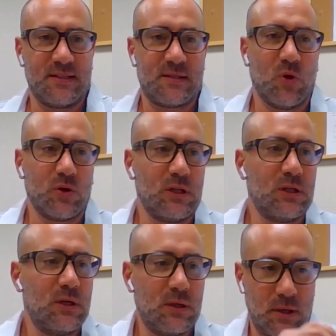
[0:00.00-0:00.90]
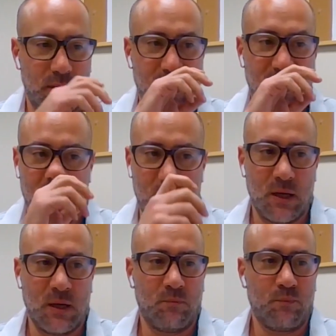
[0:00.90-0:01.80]
this model,
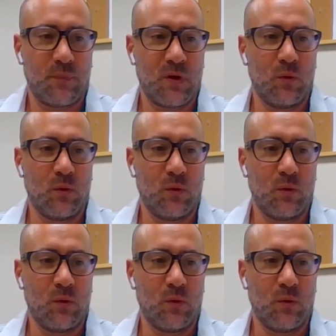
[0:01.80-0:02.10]
uh,